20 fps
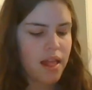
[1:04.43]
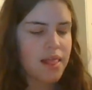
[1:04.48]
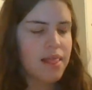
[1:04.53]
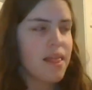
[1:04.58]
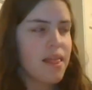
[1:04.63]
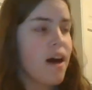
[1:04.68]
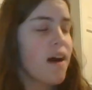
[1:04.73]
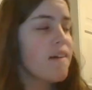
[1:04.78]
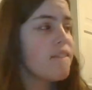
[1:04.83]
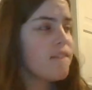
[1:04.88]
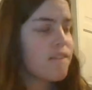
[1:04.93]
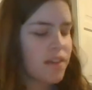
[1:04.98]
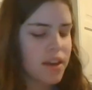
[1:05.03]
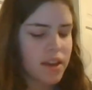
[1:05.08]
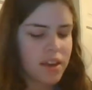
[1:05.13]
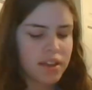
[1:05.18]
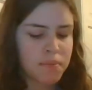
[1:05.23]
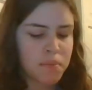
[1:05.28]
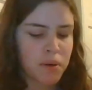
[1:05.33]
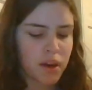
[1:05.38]
Love
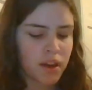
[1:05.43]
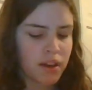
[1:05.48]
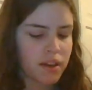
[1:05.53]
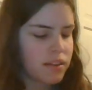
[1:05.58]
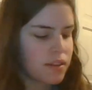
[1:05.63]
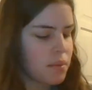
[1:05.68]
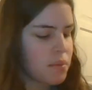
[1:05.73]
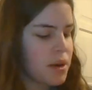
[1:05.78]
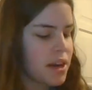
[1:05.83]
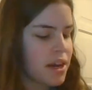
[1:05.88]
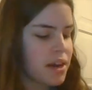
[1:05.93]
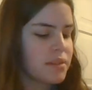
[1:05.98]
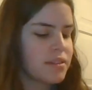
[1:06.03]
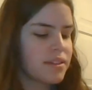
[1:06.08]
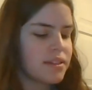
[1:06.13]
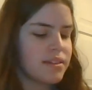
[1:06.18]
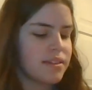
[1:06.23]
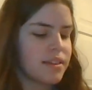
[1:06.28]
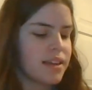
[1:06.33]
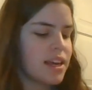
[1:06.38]
is putting someone
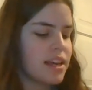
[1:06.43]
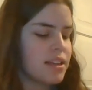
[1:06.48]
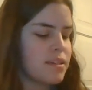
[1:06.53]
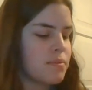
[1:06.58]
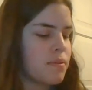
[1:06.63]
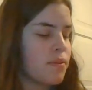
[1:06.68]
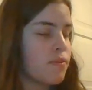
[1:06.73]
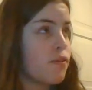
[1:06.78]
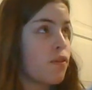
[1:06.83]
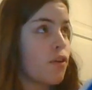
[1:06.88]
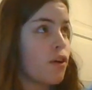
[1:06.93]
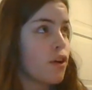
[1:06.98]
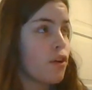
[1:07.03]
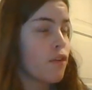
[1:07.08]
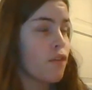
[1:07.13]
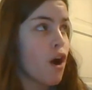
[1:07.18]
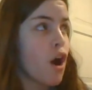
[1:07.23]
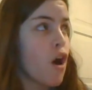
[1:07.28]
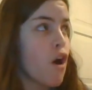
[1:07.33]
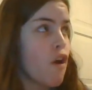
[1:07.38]
else's needs before
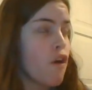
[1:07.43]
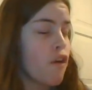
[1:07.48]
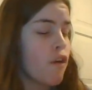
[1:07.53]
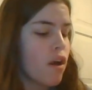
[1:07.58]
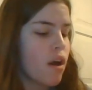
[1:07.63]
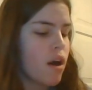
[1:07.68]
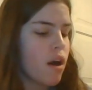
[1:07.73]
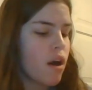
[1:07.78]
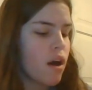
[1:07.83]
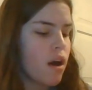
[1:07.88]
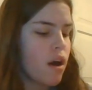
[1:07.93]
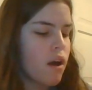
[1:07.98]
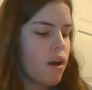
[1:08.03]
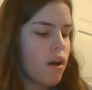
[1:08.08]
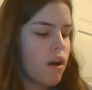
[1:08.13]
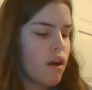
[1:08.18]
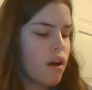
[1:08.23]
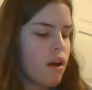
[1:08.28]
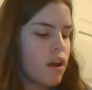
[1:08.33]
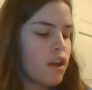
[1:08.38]
your own.
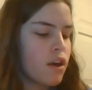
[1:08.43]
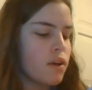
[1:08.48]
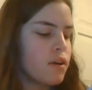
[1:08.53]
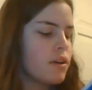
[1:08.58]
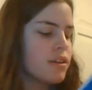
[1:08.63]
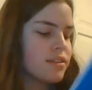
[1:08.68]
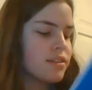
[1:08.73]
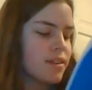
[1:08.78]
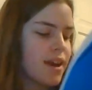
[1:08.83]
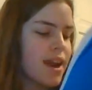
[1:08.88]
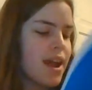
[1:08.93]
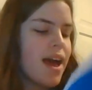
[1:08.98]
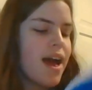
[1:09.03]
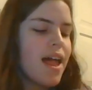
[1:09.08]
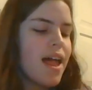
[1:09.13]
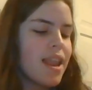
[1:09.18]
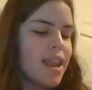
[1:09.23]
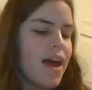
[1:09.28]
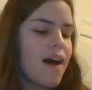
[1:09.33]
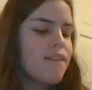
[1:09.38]
No, sorry.
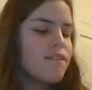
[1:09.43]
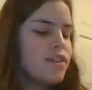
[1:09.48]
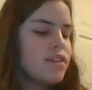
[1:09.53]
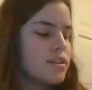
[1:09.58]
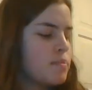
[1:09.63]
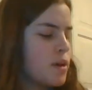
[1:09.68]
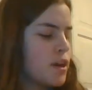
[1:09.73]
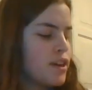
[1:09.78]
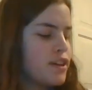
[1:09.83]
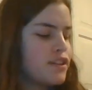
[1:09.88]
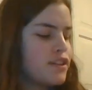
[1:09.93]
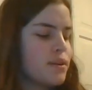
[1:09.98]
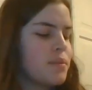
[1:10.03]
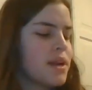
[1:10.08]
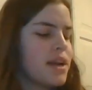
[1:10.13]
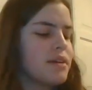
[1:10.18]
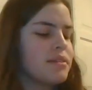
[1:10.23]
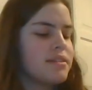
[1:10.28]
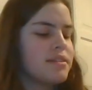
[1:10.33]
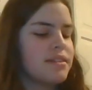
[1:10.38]
Love is putting
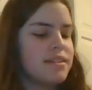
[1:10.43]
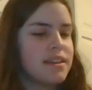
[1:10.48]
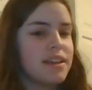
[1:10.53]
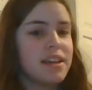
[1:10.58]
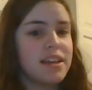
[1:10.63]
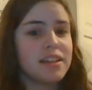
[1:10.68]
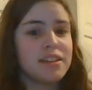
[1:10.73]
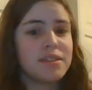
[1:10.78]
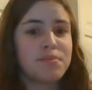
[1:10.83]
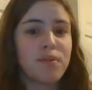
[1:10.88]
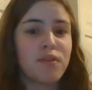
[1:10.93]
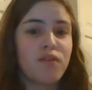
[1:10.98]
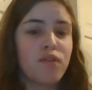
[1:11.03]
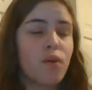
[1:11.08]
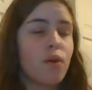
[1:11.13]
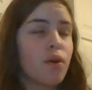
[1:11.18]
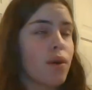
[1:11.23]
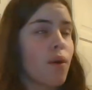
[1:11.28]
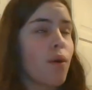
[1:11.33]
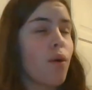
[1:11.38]
someone else's needs
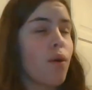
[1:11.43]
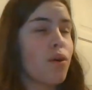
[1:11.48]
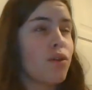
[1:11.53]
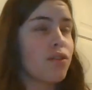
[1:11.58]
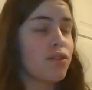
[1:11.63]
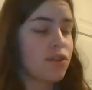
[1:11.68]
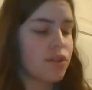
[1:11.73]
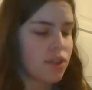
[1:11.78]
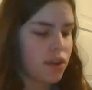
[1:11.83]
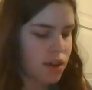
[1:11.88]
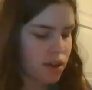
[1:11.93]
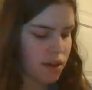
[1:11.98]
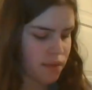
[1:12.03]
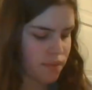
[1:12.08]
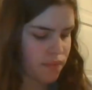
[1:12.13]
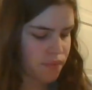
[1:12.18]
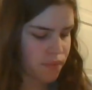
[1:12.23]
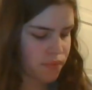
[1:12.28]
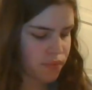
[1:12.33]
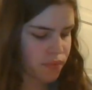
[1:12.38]
before yours.
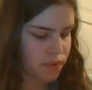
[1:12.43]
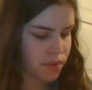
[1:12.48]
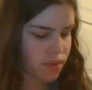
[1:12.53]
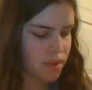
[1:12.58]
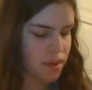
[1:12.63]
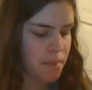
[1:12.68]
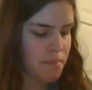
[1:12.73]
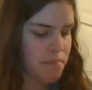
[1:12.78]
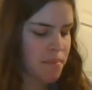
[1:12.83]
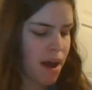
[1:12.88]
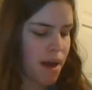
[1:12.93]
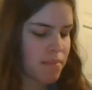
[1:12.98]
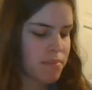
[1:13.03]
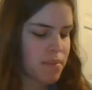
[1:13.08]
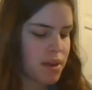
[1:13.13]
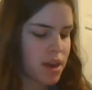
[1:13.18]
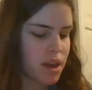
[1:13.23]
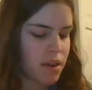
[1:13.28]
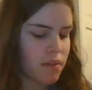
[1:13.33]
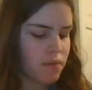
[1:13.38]

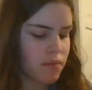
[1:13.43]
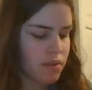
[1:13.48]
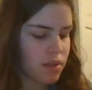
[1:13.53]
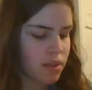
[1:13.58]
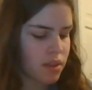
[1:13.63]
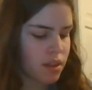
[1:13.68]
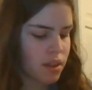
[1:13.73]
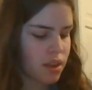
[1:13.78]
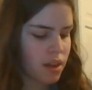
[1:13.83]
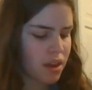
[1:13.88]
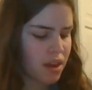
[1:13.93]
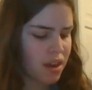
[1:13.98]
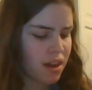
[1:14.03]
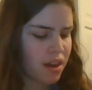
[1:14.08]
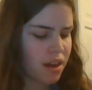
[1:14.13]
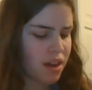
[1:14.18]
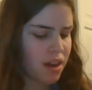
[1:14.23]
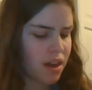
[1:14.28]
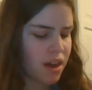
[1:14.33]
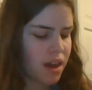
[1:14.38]
Bambi,
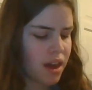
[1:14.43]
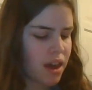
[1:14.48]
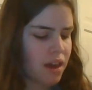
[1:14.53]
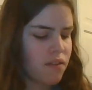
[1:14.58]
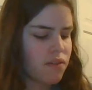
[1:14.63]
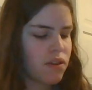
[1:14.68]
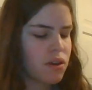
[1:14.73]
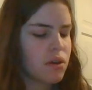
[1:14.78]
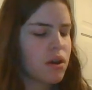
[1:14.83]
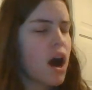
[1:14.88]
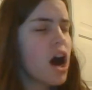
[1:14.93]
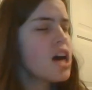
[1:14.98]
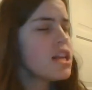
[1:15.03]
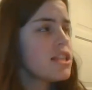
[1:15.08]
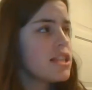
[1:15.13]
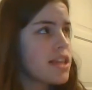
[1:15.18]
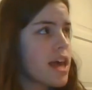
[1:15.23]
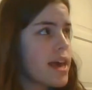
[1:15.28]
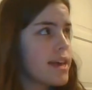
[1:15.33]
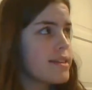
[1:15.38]
if you
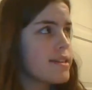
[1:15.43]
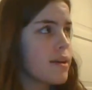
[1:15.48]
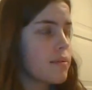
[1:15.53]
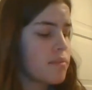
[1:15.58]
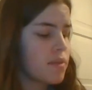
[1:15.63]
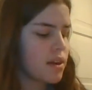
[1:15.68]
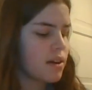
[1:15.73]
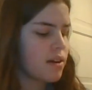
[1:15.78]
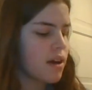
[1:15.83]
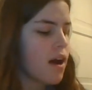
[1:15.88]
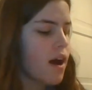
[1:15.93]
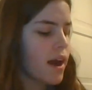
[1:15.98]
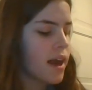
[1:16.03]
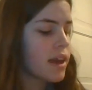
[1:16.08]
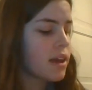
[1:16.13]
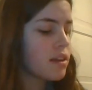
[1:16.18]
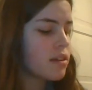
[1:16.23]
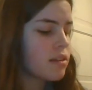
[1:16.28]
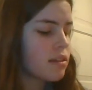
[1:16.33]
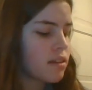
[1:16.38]
can't say something
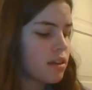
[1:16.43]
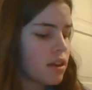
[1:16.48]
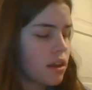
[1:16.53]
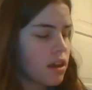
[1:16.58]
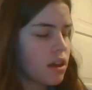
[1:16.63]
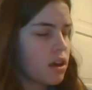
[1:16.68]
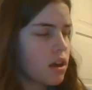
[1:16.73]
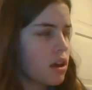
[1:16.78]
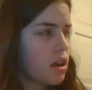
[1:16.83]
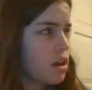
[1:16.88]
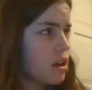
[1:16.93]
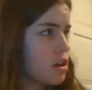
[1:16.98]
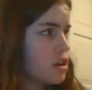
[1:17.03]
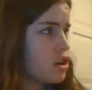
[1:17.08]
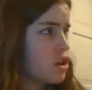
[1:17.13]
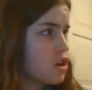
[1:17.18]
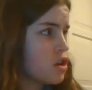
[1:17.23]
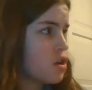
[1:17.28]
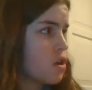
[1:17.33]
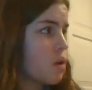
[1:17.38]
nice,
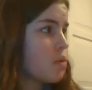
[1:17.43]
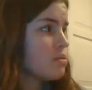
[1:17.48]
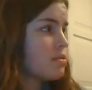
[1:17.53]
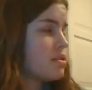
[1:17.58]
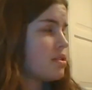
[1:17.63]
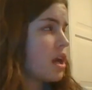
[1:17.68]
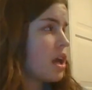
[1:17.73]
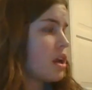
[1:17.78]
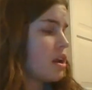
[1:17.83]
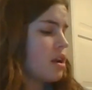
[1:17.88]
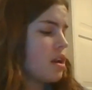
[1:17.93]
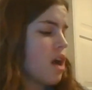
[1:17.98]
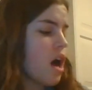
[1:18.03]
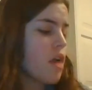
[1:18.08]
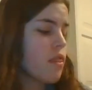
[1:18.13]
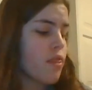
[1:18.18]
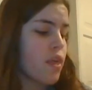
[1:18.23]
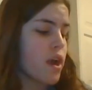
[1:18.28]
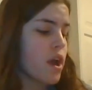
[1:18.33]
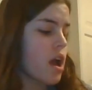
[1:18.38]
don't say
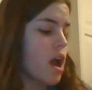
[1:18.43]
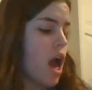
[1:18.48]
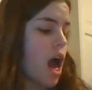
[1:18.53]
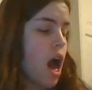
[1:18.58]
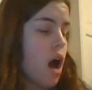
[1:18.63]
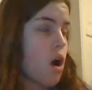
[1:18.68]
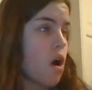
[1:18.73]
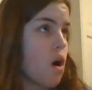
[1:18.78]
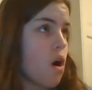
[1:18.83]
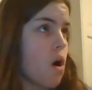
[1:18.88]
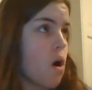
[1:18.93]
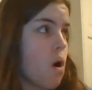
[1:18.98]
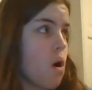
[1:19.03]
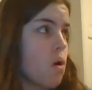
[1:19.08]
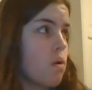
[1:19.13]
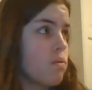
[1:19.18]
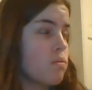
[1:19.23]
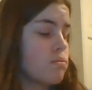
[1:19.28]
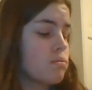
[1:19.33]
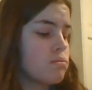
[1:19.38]
nothing at all.